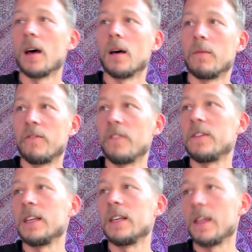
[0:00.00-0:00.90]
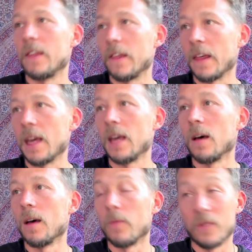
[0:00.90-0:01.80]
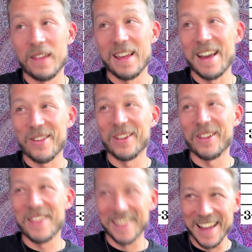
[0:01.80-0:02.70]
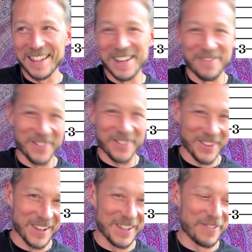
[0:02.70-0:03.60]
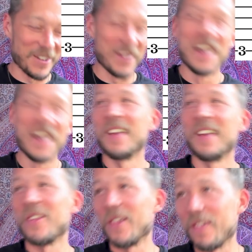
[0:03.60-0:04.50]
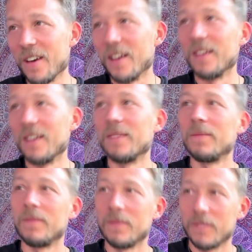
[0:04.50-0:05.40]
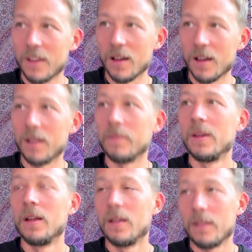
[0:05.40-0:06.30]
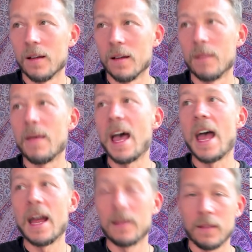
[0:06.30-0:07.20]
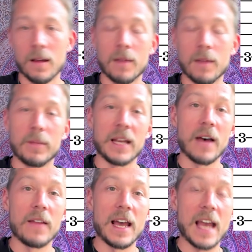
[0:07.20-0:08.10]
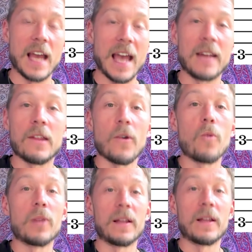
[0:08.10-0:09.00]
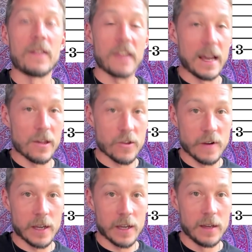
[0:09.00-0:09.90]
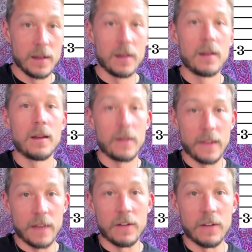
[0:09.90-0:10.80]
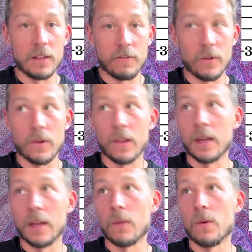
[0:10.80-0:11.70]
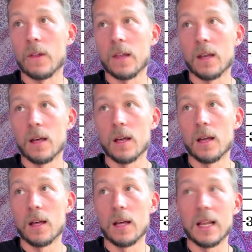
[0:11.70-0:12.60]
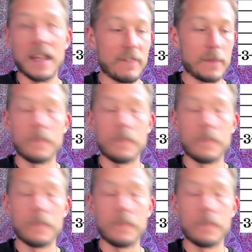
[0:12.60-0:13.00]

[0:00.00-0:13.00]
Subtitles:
15 is the same. Or it's actually slightly different. Slightly different here. It's just thumb, thumb, thumb, and thumb, but now that and is open on the second string instead of on the first like it was in 11.